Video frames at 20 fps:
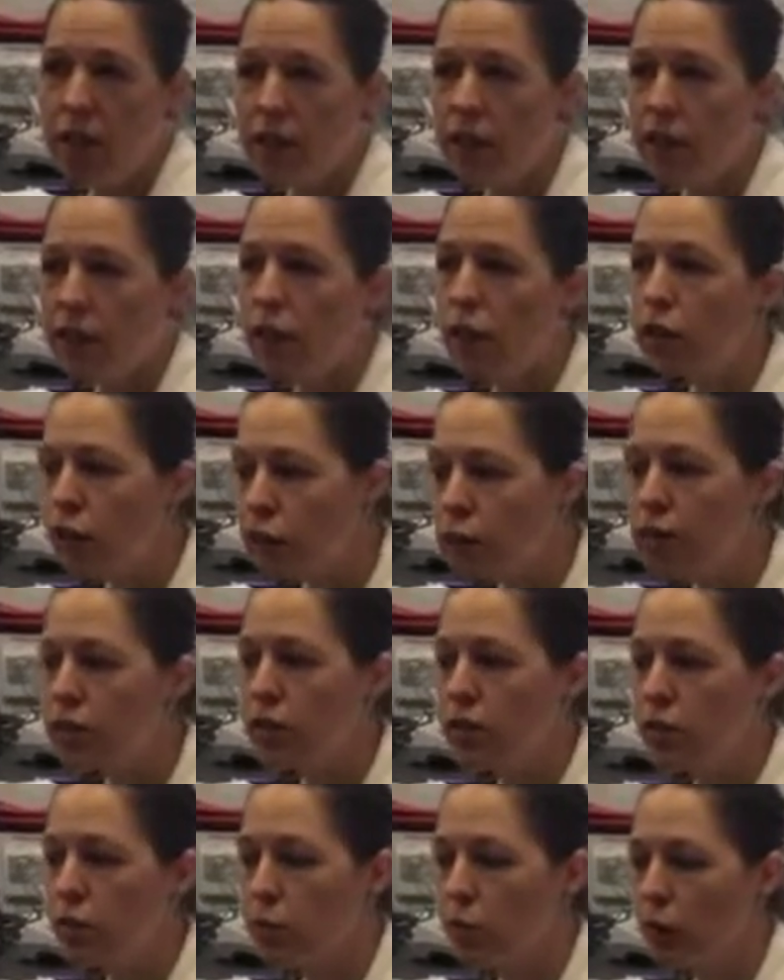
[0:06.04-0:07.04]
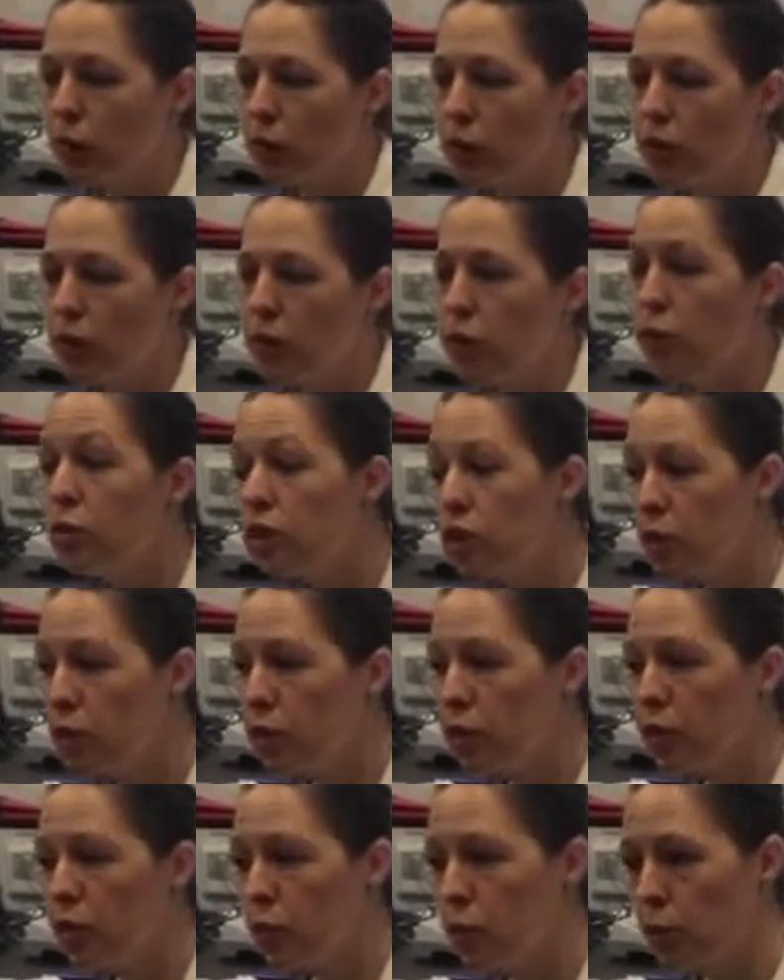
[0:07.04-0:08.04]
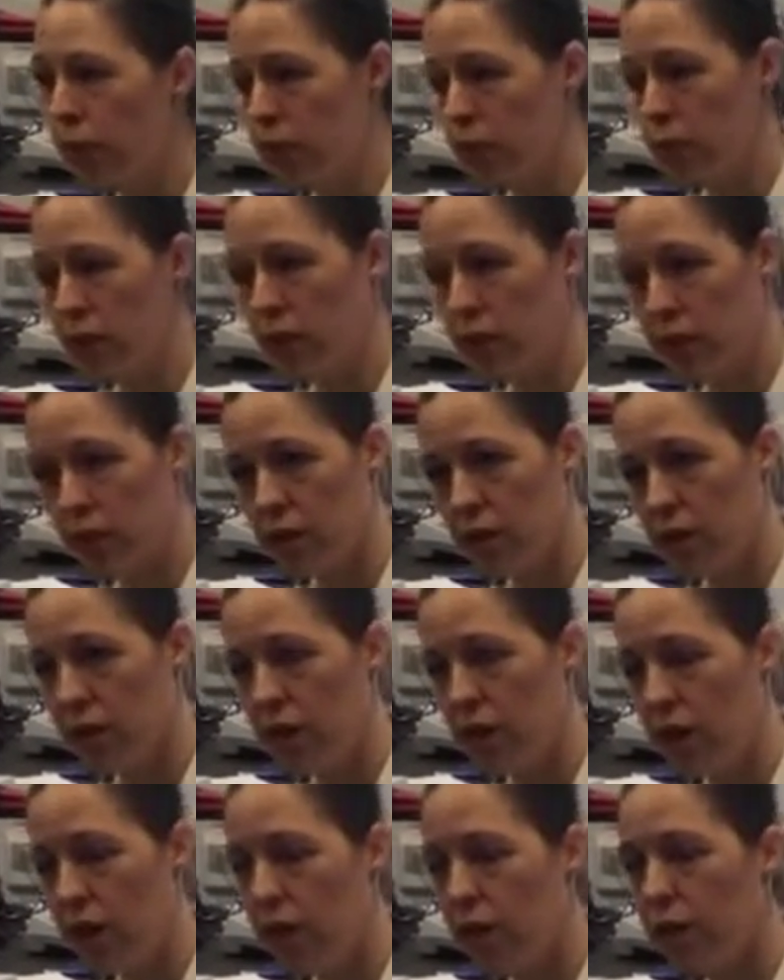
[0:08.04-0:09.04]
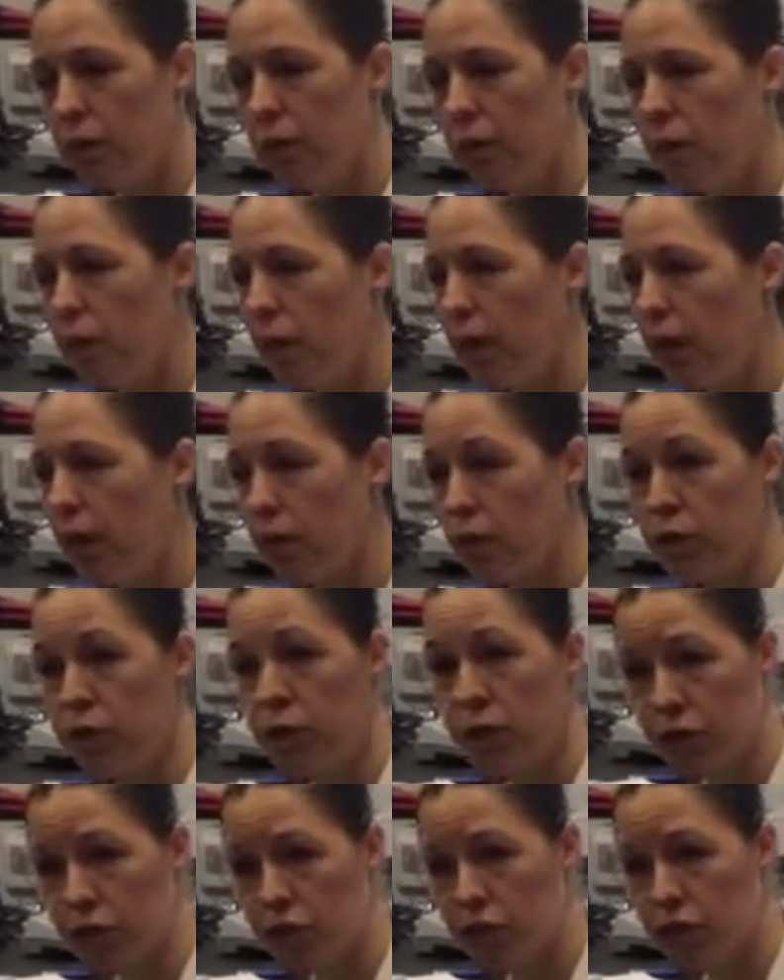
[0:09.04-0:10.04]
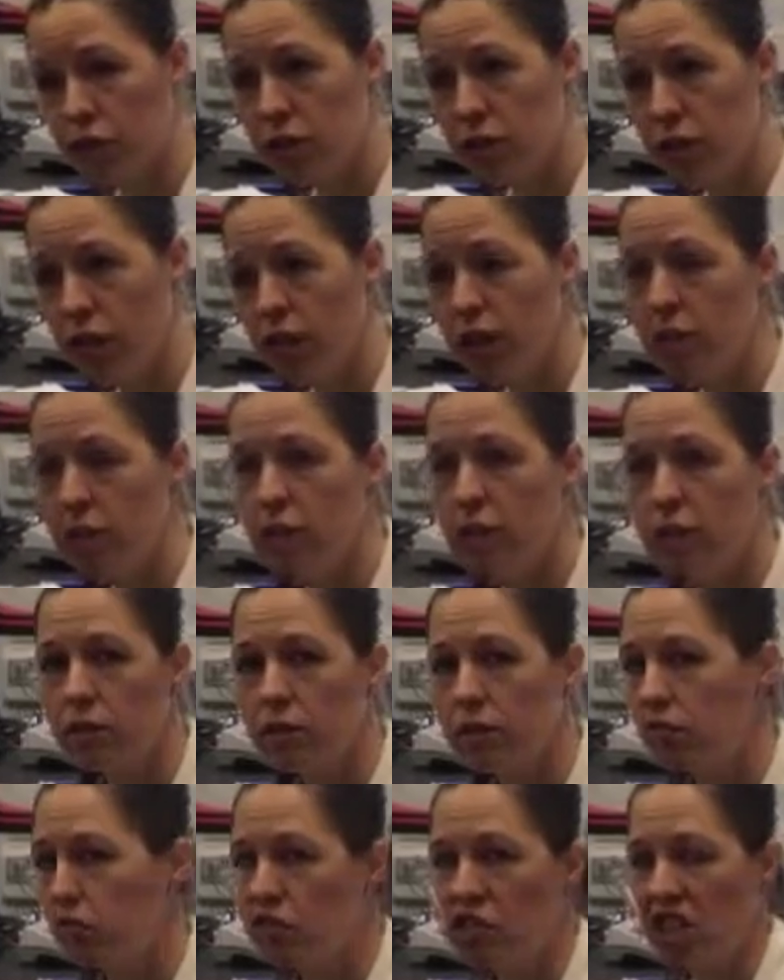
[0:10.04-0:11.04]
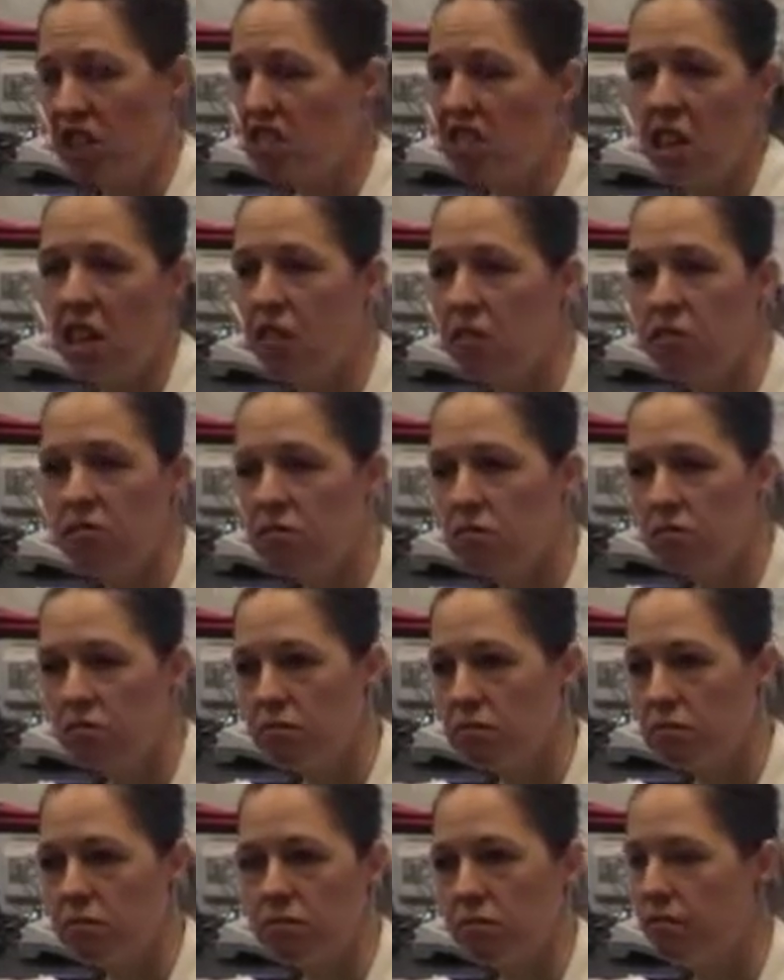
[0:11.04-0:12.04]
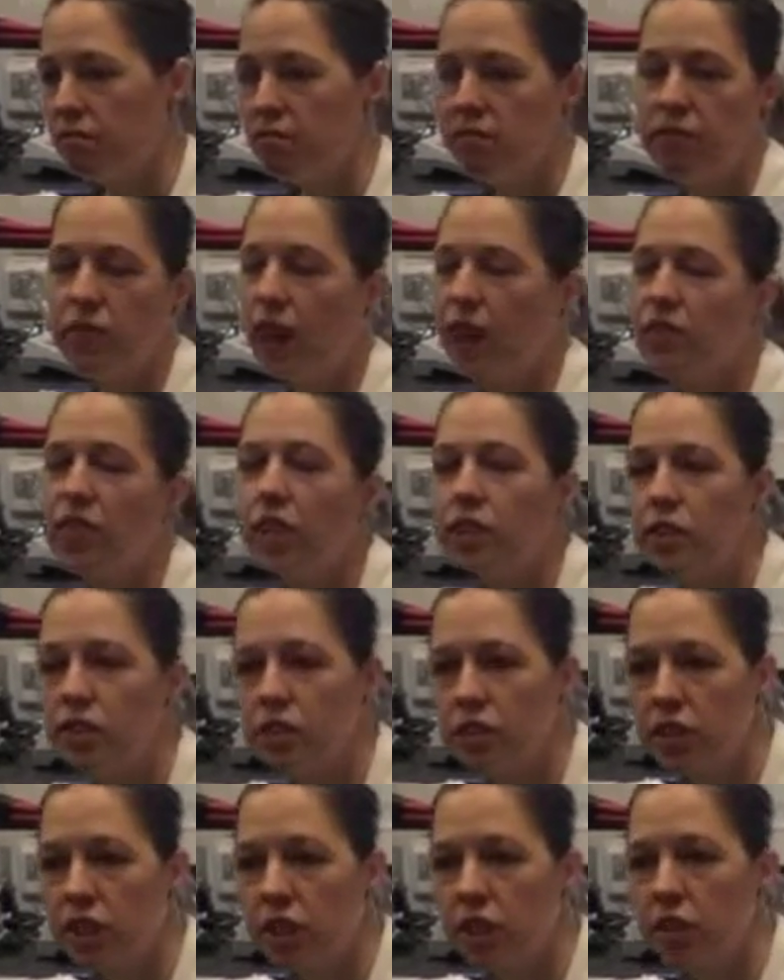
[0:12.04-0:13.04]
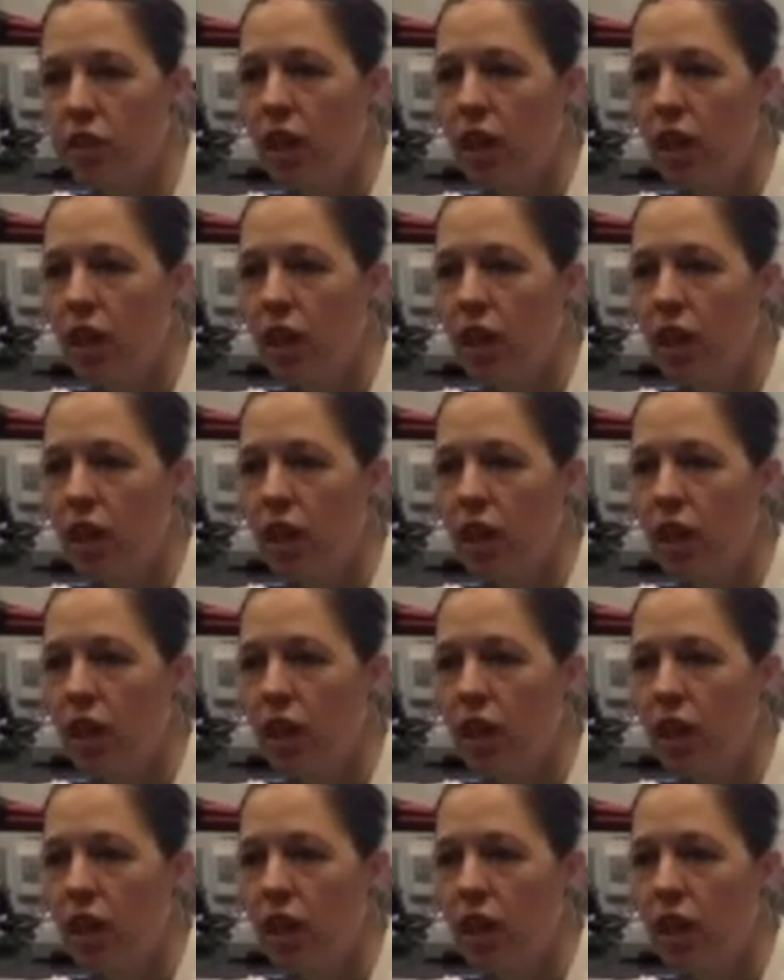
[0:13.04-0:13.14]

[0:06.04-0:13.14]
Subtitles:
The closest one used to be in New Brunswick, and it was French, and it shut down 5-10 years ago.